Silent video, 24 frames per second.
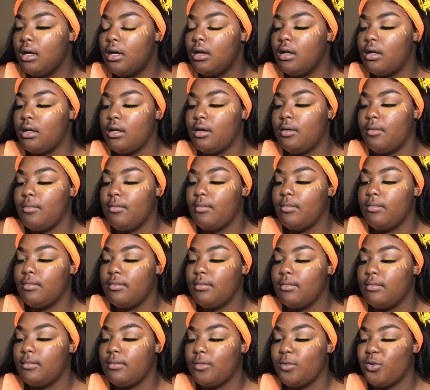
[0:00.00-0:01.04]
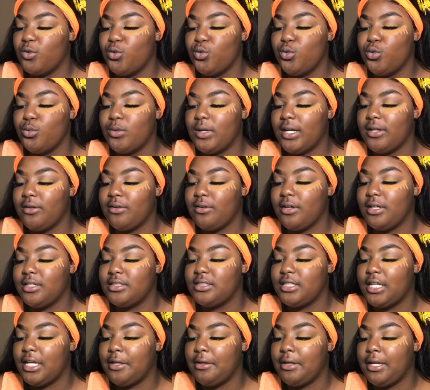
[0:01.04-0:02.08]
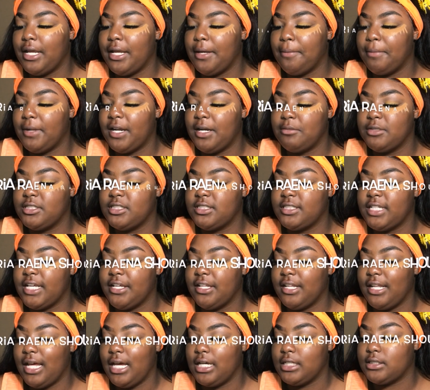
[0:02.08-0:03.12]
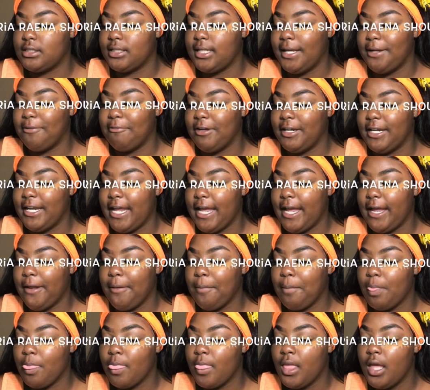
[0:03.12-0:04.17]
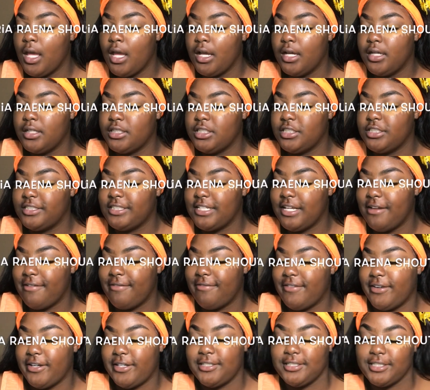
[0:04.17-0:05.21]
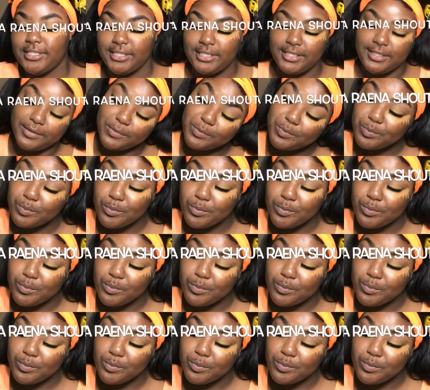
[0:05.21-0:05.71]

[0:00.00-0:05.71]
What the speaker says: I don't know how to say your name, but I'm gonna just say your last name, Renee. She said first.